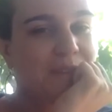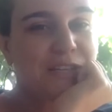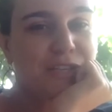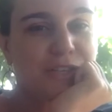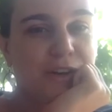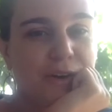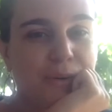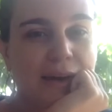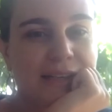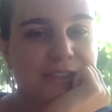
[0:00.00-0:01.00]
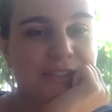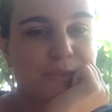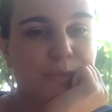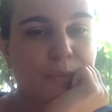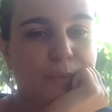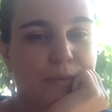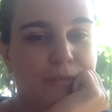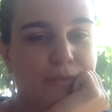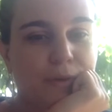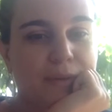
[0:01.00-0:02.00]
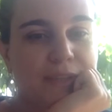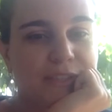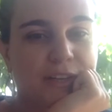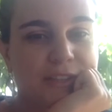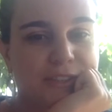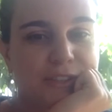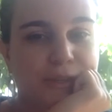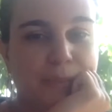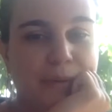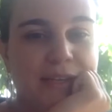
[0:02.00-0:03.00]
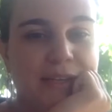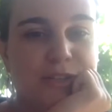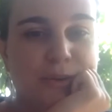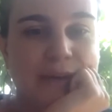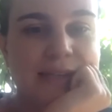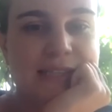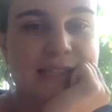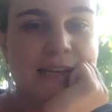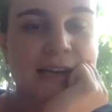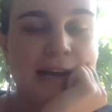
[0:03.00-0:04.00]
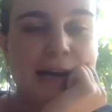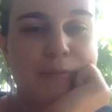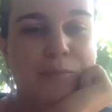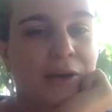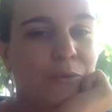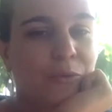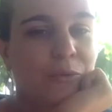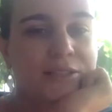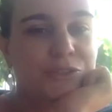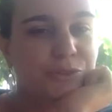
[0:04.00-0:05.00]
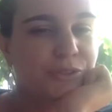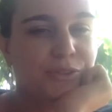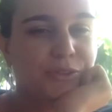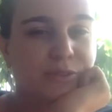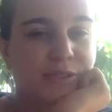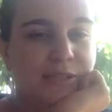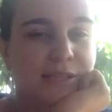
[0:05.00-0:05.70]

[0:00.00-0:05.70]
So before we start to jump into it, I want to introduce you to the